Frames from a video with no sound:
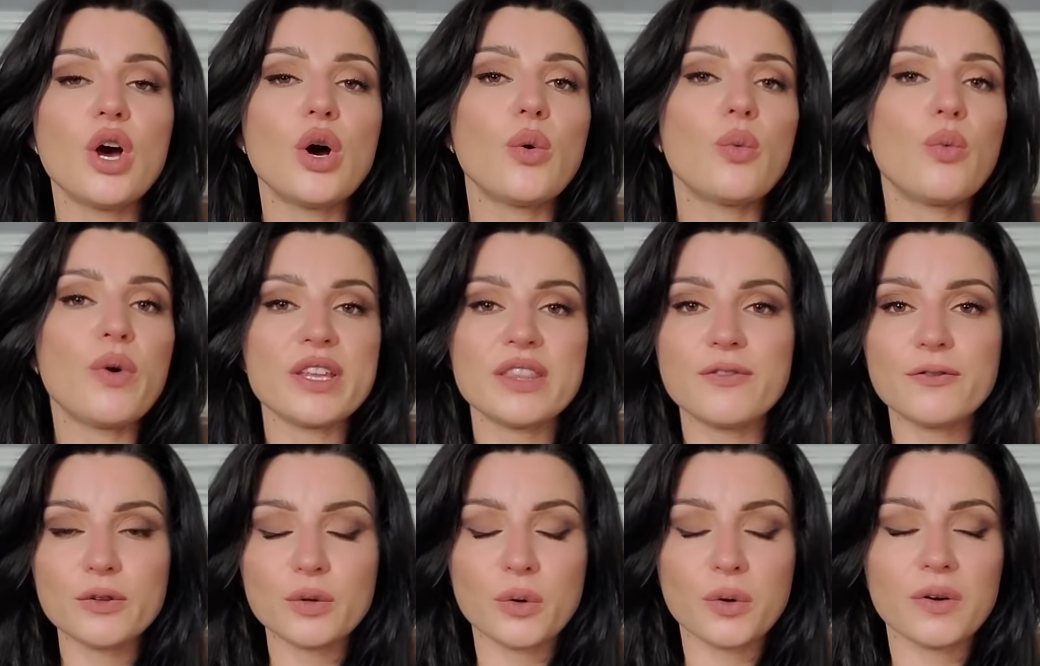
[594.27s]
with
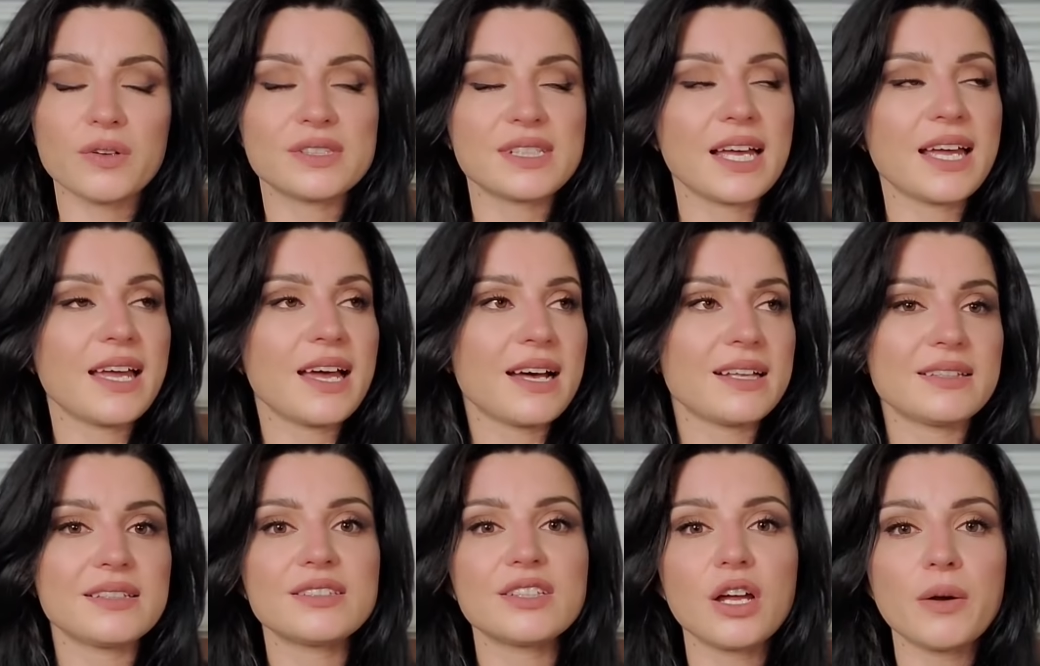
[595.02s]
florals. I
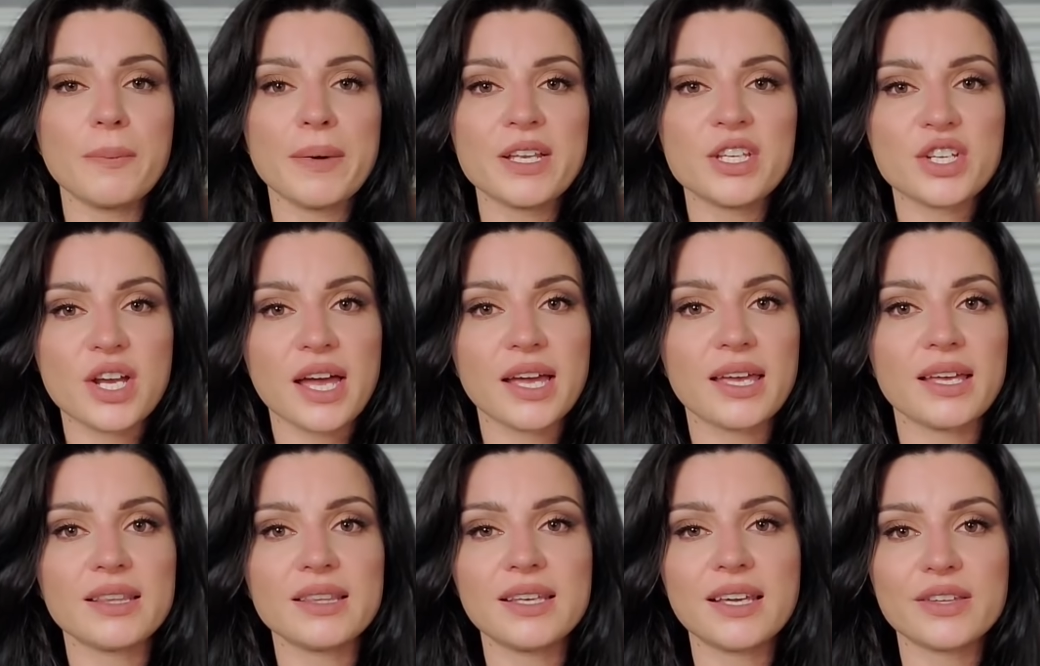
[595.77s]
had this on my
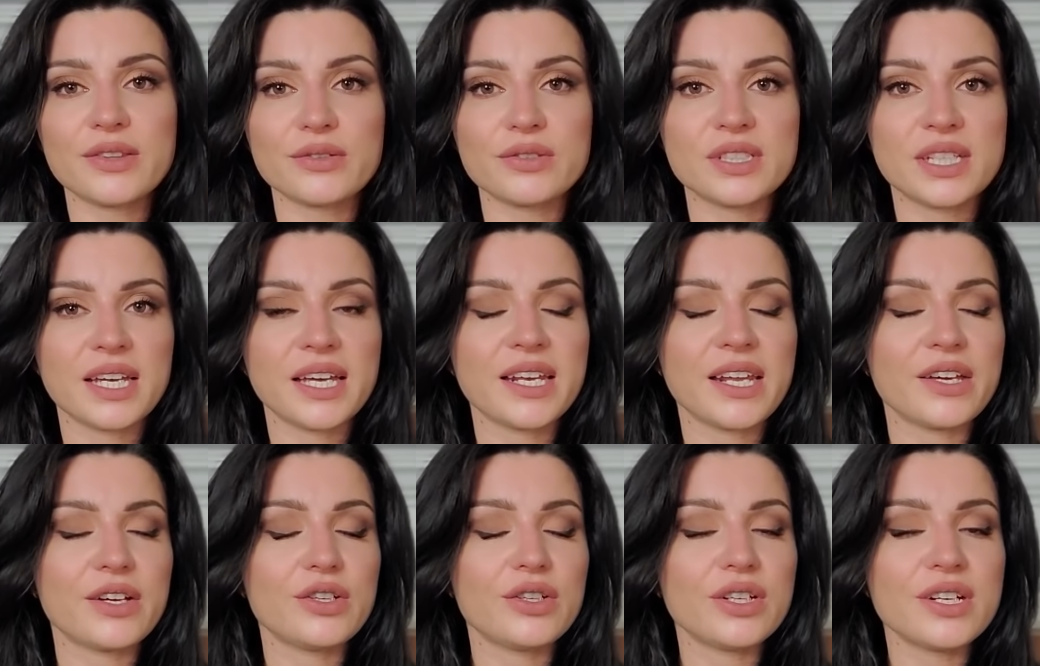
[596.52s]
jacket the other day and
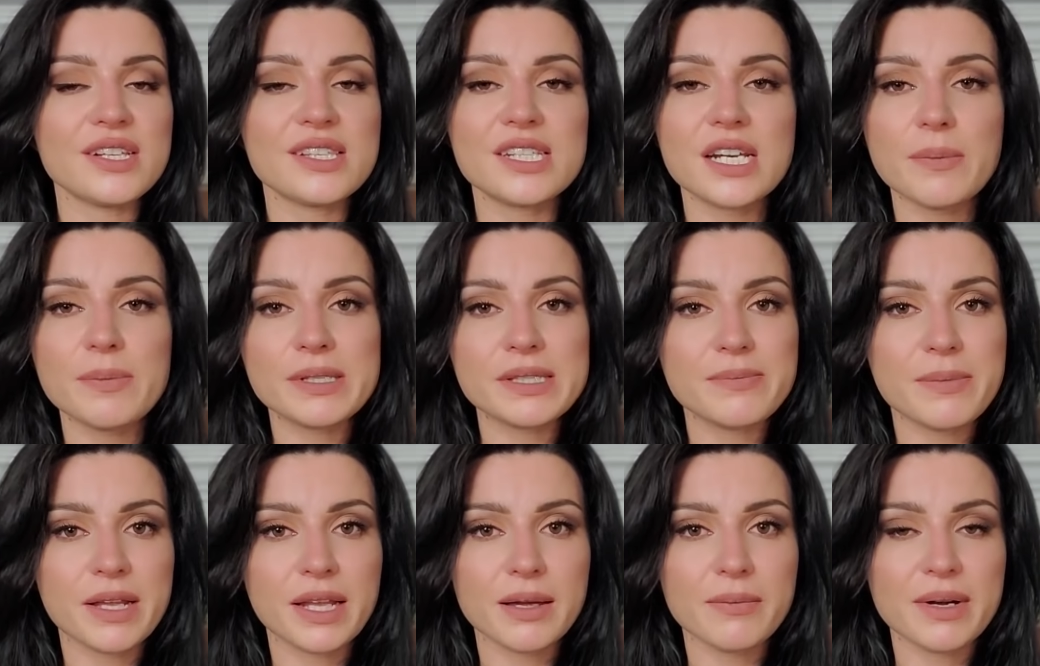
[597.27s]
I couldn't stop
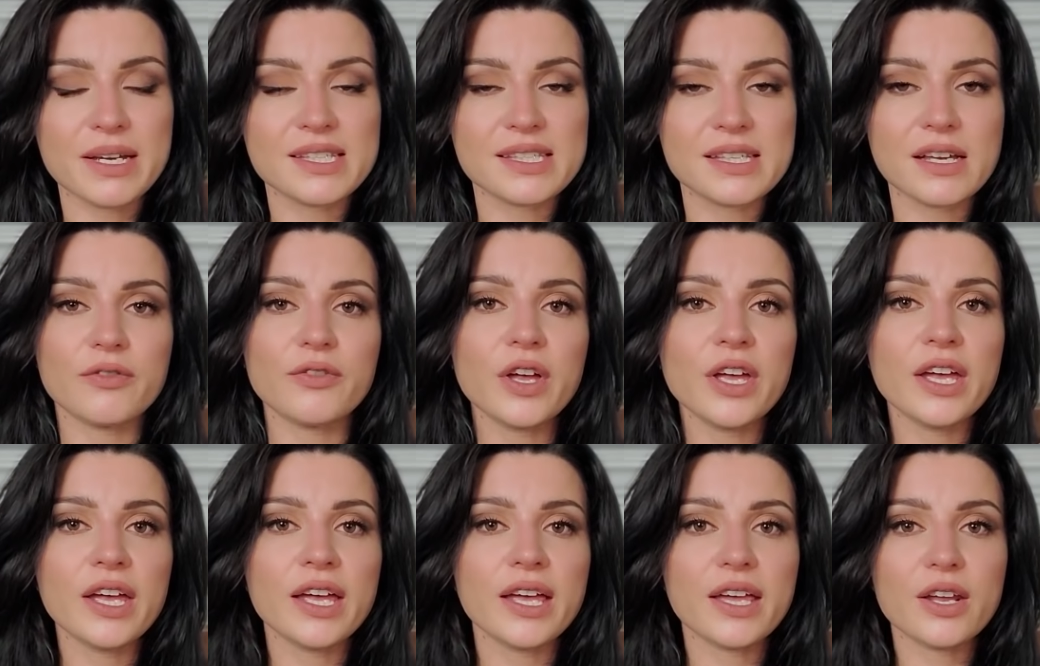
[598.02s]
smelling myself.
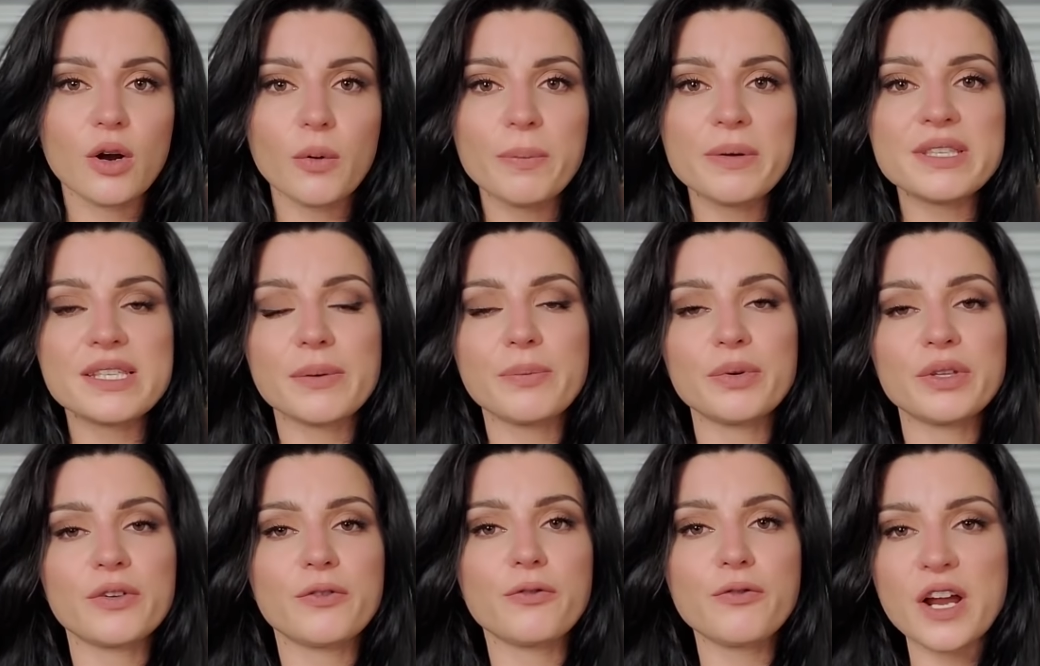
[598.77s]
It opens up
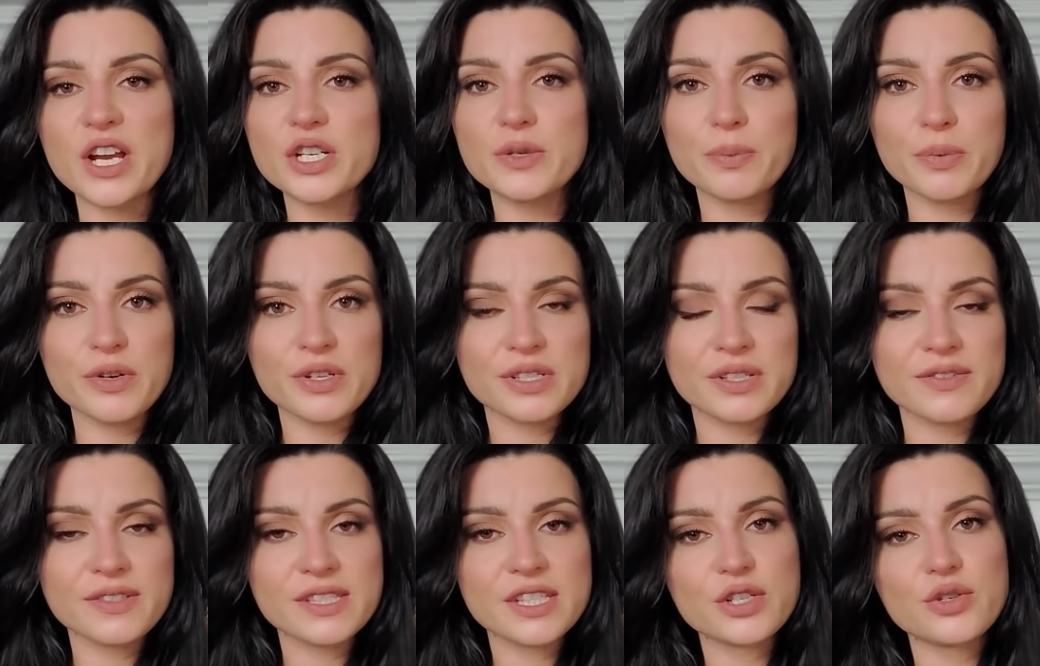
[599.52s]
with a fresh burst
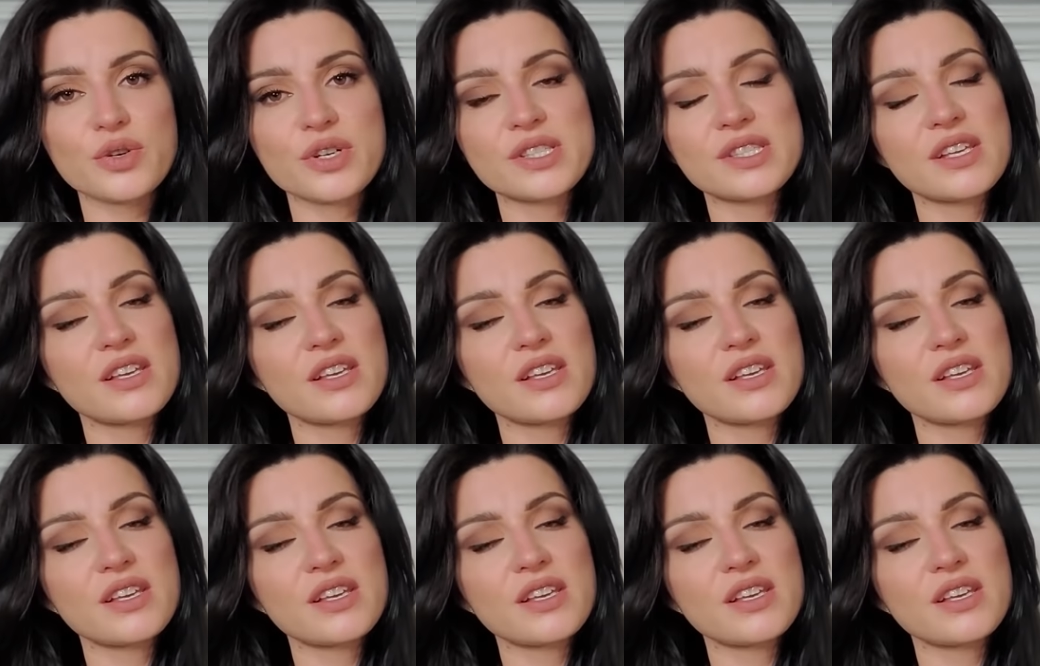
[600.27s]
of citrus,